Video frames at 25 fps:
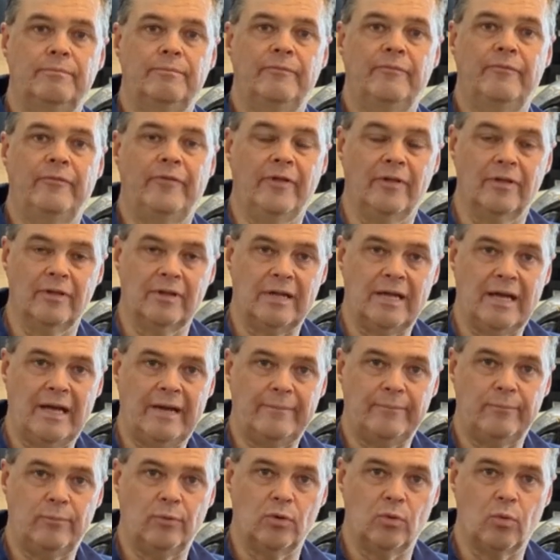fill it
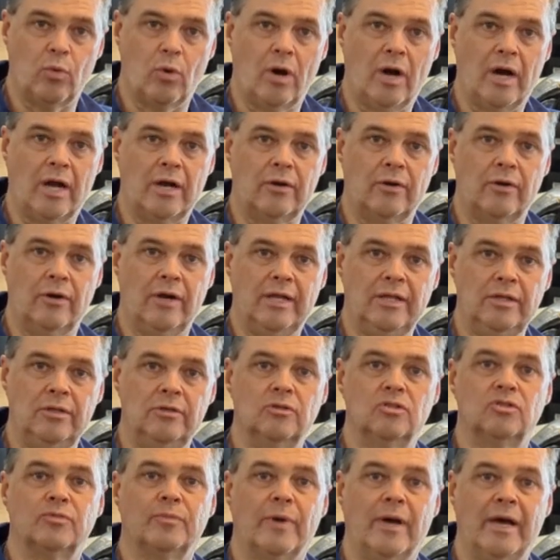up with water and
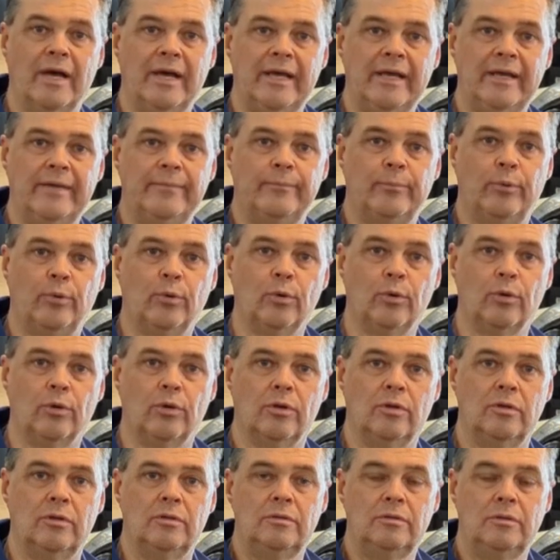use my
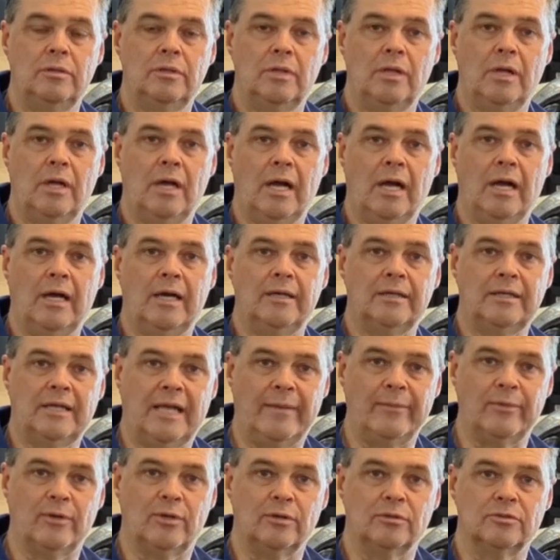pool
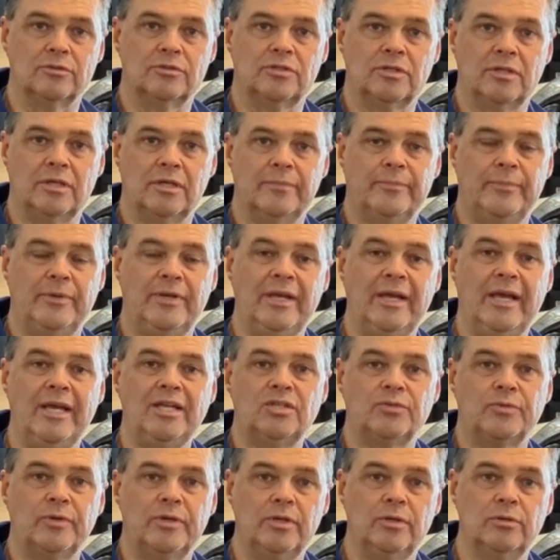chemicals, the
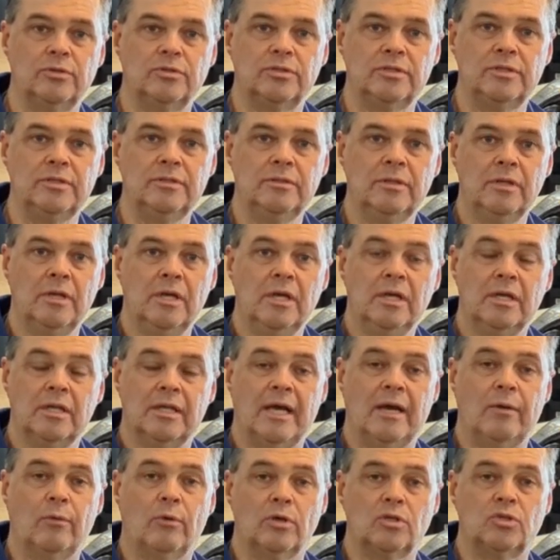pH reducing.
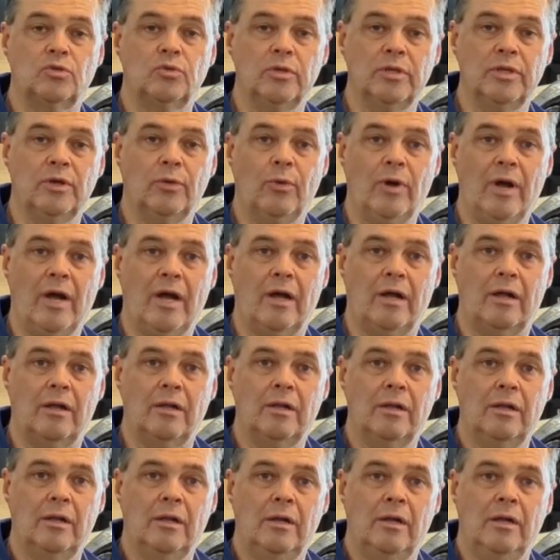That works really
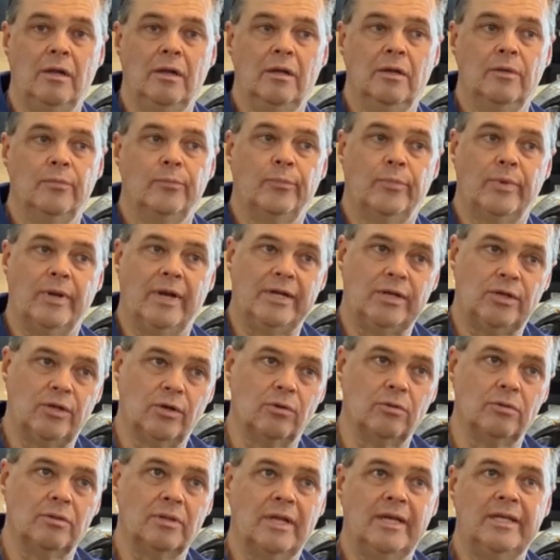well, but I
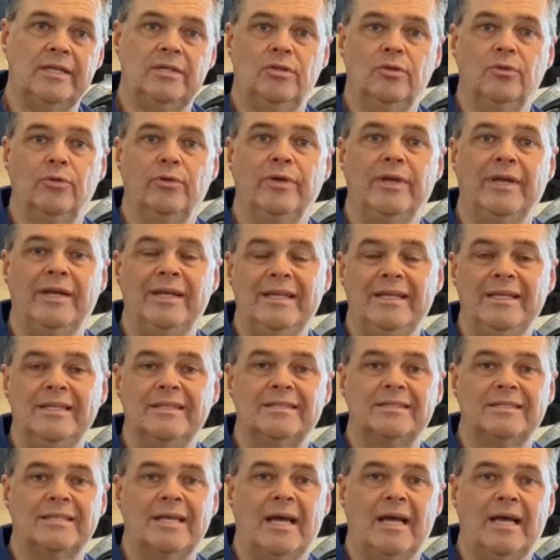don't like doing it
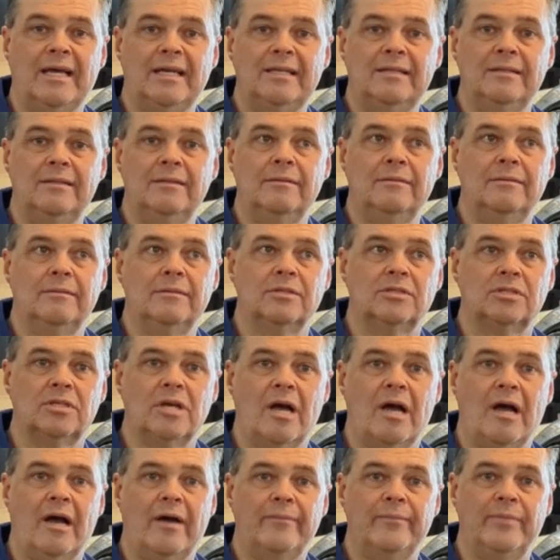inside the
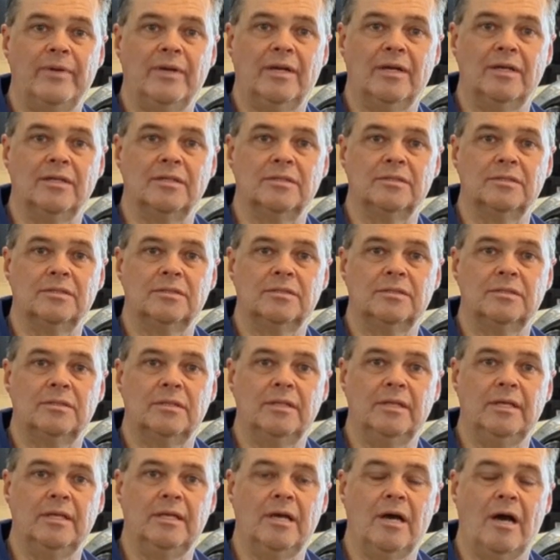shop because
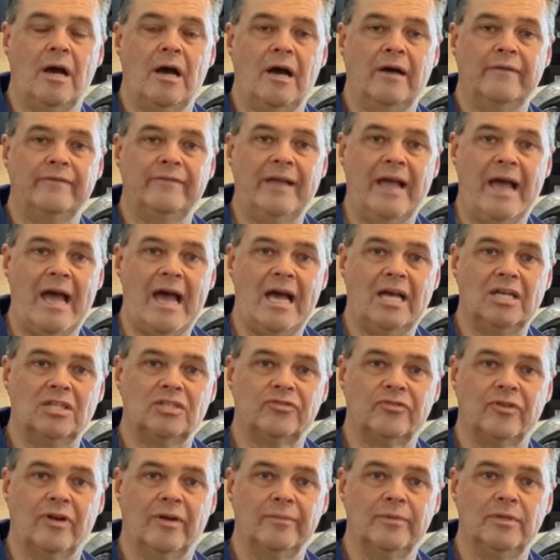the off gas
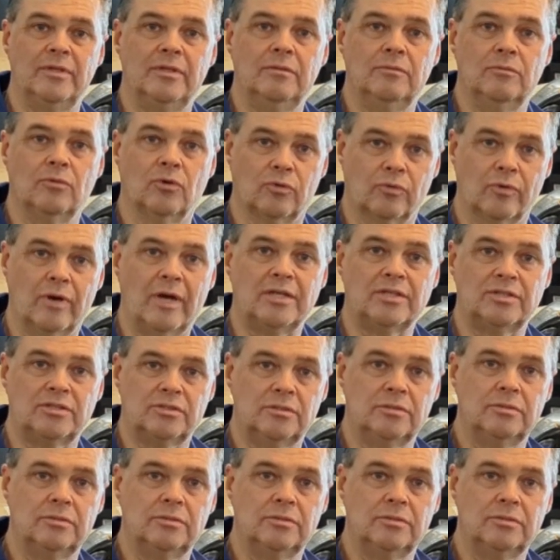from it will rust